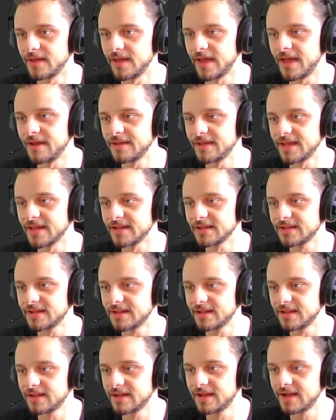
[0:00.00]
and can
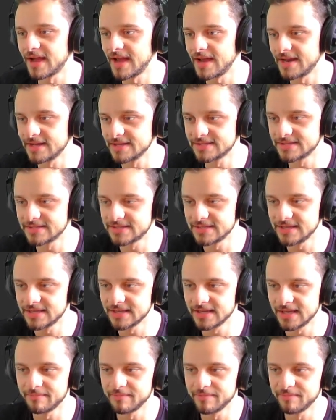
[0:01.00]
kind of
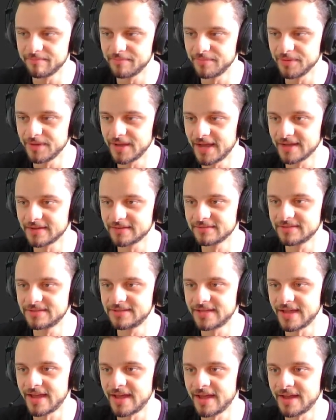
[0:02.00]
see. Let me put like
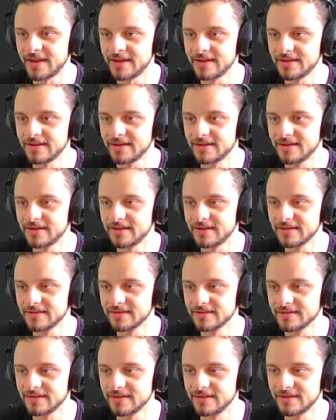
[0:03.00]
10.
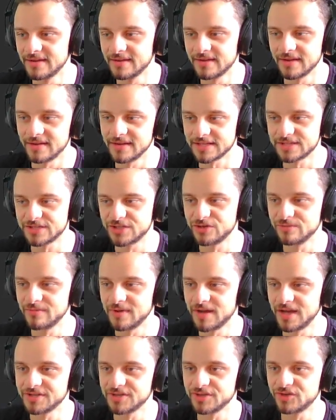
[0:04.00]
No, that's too
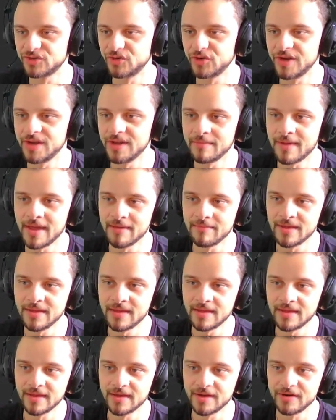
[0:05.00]
much. 3
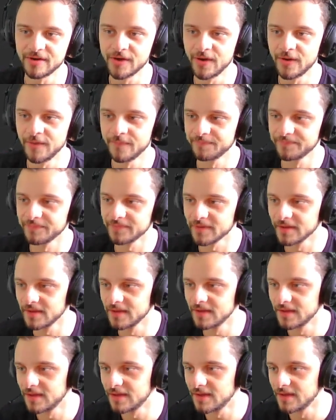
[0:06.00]
maybe. Here we go.
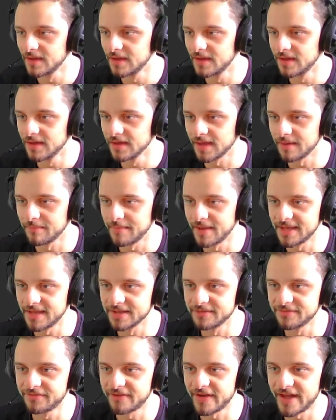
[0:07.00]
Can make
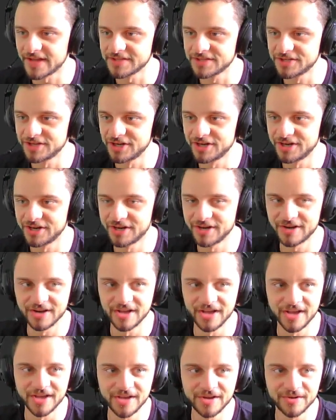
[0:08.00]
it
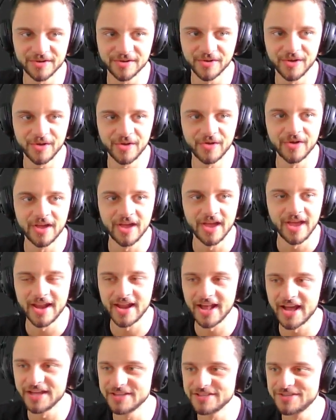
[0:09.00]
faster. Here we go.
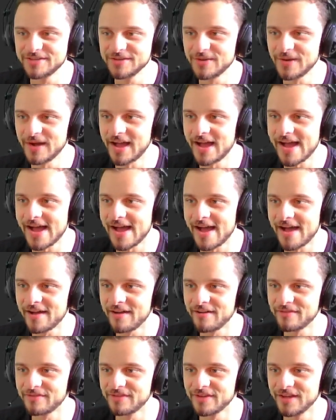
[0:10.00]
And I do
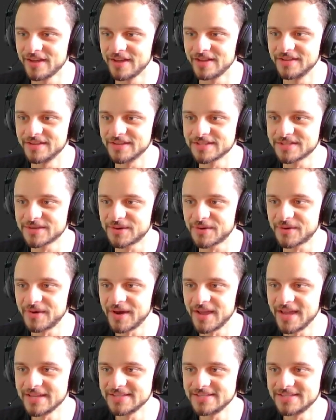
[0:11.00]
have this
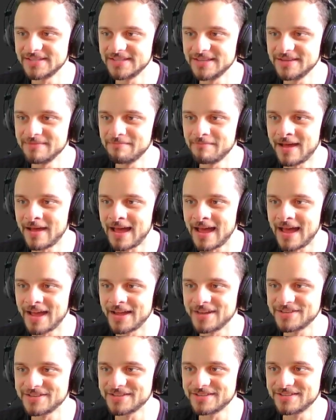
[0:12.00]
crazy
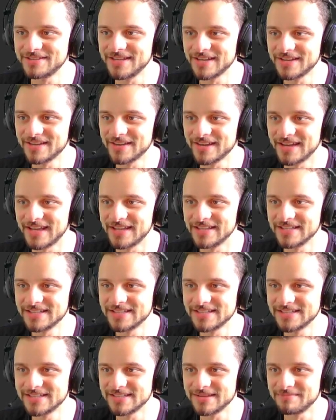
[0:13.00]
mesh. Take a look at that.
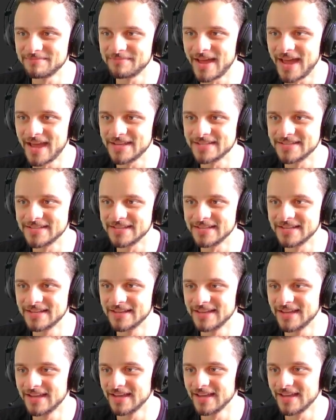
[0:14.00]
This is amazing.
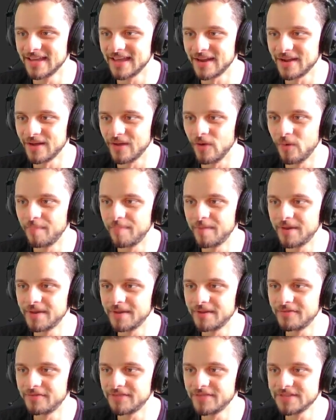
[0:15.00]
Can open
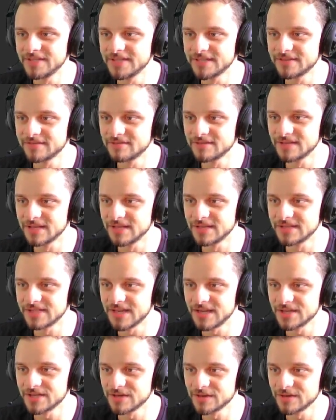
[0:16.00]
the physics
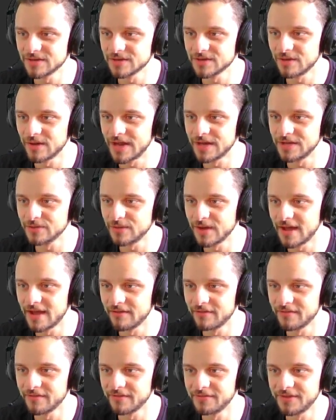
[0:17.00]
visualization. So I do
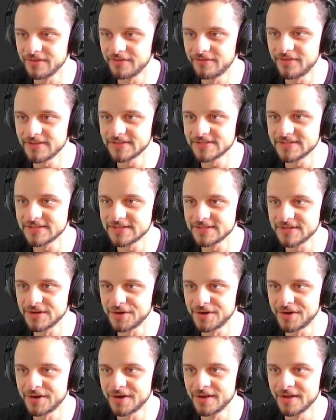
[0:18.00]
have the physics
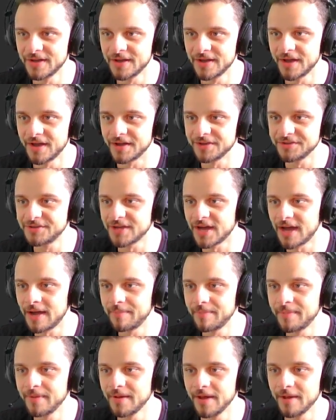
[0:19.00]
here on
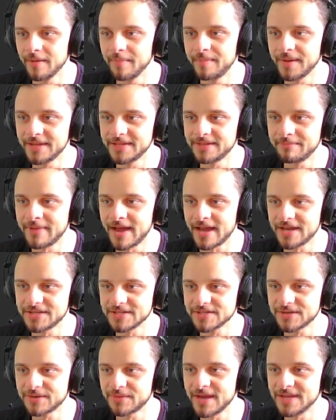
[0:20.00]
top, but the mesh
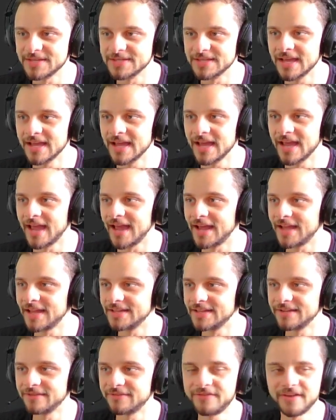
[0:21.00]
is crazy.
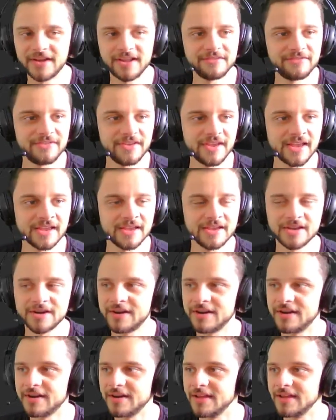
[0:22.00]
And the fun thing
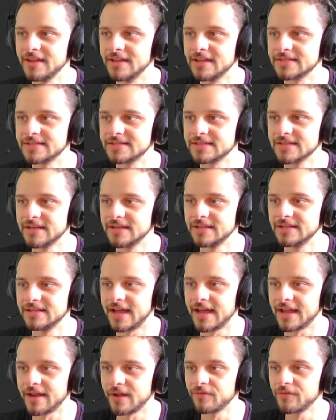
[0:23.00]
here is
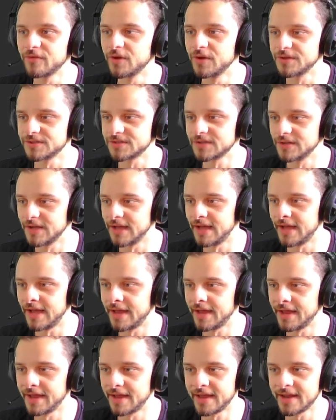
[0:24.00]
that, of course,
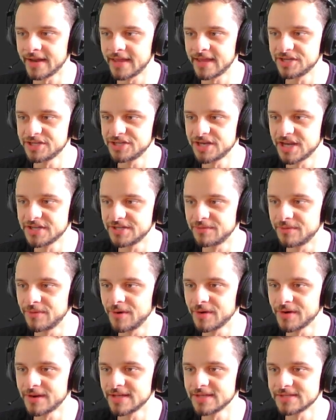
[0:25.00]
I can change the
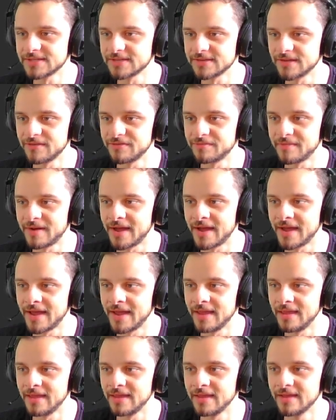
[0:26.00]
roughness of
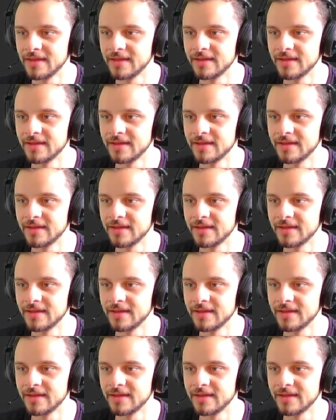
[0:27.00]
my